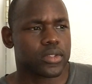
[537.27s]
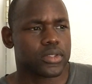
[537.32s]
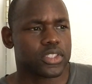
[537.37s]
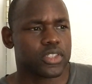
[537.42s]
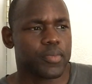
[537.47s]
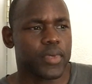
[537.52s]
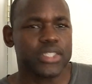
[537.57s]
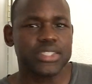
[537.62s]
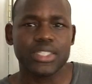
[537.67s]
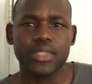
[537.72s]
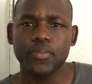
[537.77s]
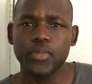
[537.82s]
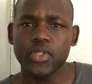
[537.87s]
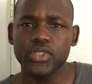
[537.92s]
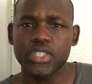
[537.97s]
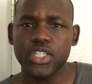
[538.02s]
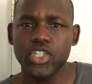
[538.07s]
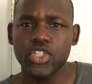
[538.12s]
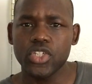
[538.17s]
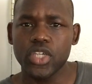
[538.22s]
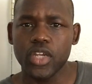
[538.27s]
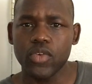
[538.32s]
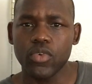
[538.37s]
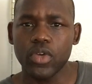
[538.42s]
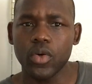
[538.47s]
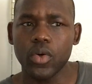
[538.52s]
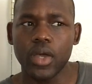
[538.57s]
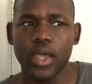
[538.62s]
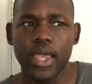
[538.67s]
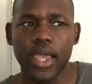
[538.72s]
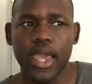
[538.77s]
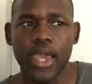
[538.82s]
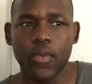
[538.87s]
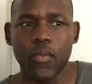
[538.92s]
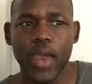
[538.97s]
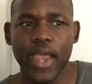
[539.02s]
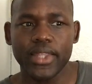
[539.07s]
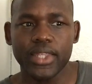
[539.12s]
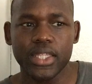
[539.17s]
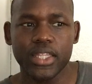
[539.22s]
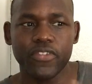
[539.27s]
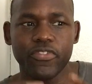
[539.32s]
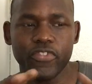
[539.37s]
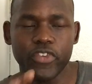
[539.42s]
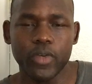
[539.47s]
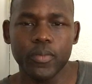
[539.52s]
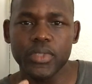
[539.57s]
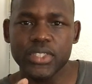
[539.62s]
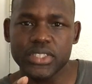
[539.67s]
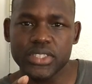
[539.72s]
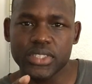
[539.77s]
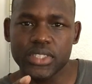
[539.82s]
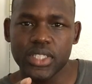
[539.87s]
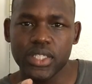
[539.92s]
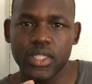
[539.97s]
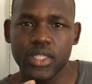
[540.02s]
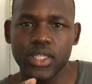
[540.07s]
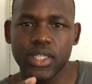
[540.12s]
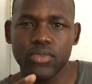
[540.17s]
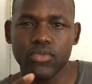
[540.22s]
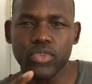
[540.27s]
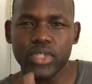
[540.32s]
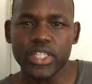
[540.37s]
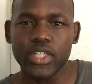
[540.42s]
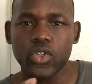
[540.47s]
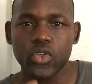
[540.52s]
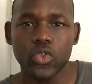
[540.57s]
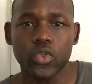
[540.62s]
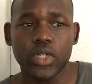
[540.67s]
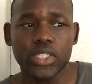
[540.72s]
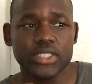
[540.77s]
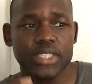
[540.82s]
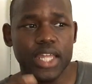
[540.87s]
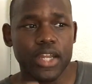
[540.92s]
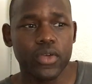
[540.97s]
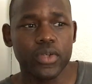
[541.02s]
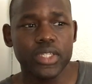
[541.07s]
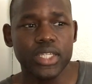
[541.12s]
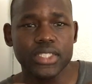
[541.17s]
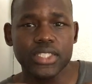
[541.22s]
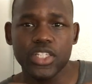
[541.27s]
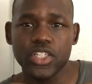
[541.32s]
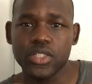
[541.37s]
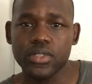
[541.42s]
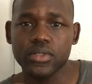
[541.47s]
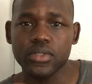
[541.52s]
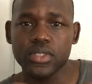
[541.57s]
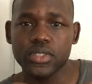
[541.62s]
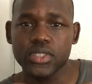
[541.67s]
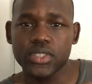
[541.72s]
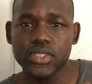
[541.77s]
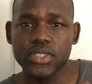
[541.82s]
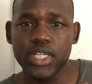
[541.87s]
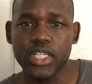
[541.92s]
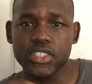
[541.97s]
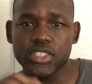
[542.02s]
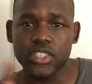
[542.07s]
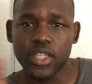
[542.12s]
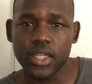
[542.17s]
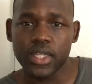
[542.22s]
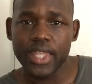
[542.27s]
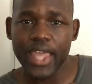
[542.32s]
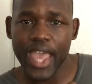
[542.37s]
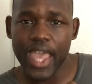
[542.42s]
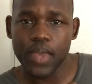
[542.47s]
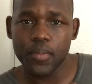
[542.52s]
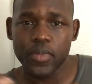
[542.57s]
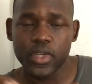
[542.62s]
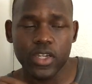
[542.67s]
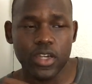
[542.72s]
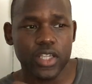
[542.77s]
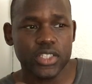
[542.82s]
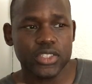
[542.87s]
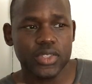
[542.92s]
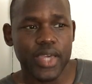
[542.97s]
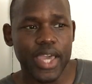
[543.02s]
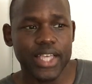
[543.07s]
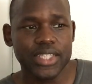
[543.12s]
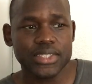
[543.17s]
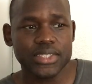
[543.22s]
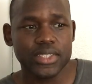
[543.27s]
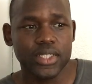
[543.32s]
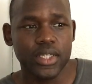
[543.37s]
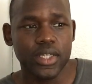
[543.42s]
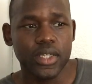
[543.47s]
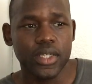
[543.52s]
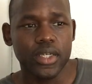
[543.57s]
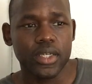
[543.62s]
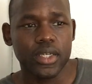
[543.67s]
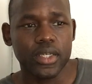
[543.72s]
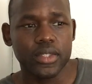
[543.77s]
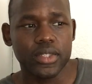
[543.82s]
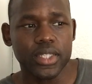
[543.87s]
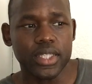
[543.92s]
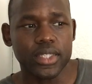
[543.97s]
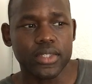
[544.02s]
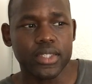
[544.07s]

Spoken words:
domestic abuse in general, and why I think the film is really cool, because not only does it touch on that, but it also has the